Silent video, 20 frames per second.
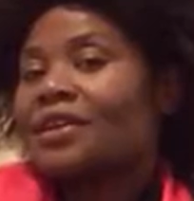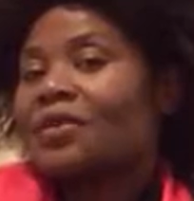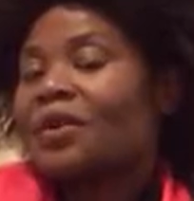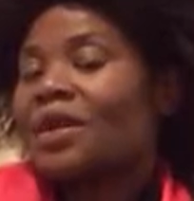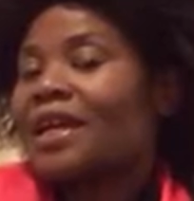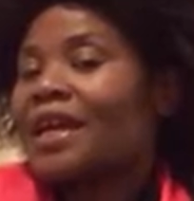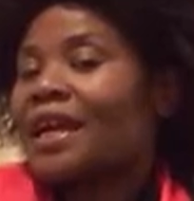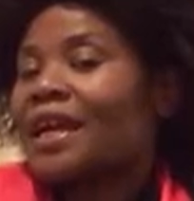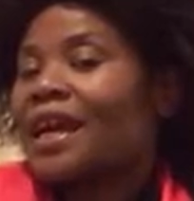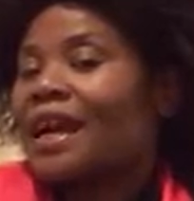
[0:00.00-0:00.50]

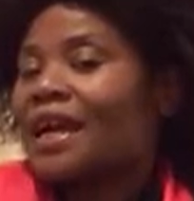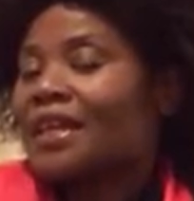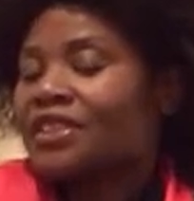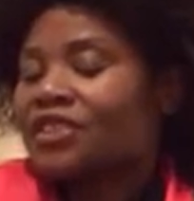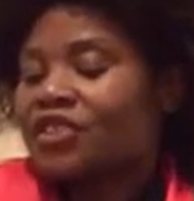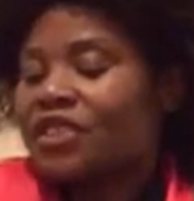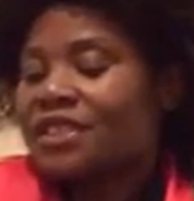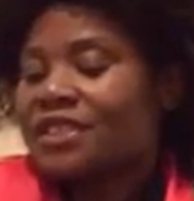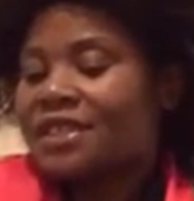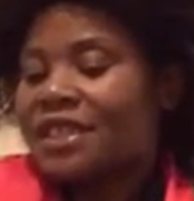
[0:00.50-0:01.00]
When a
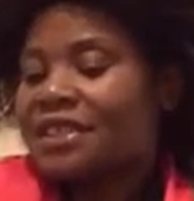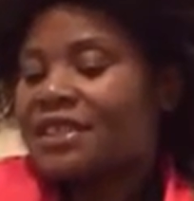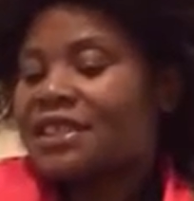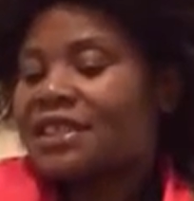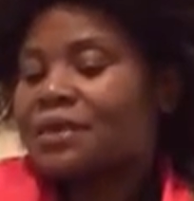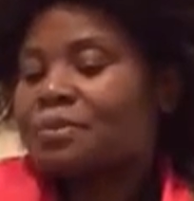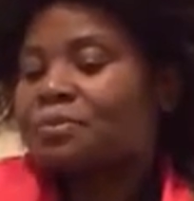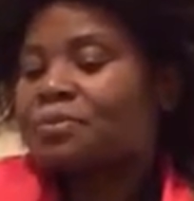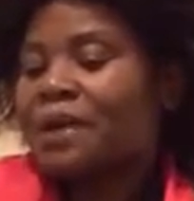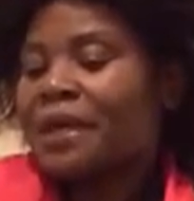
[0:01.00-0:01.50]
country starts
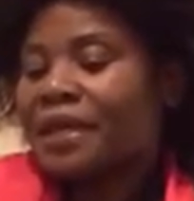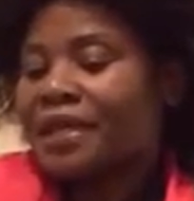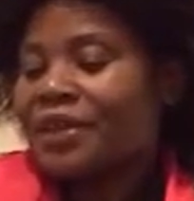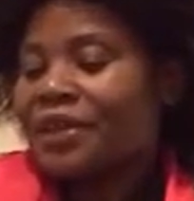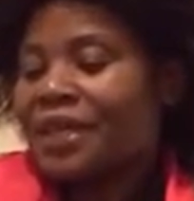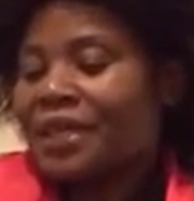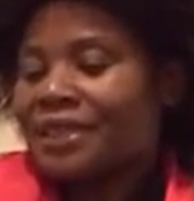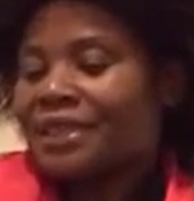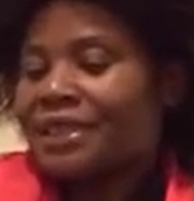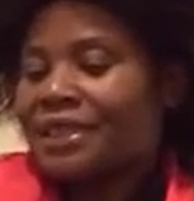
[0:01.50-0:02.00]

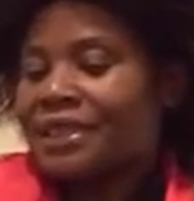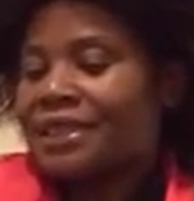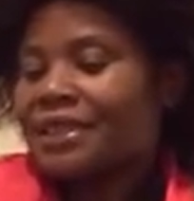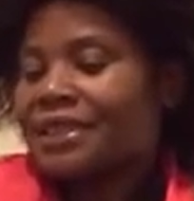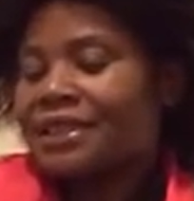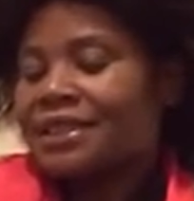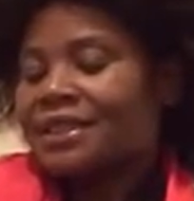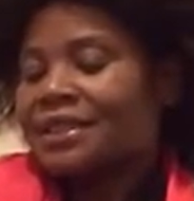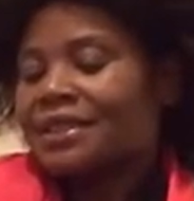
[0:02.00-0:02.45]
speculating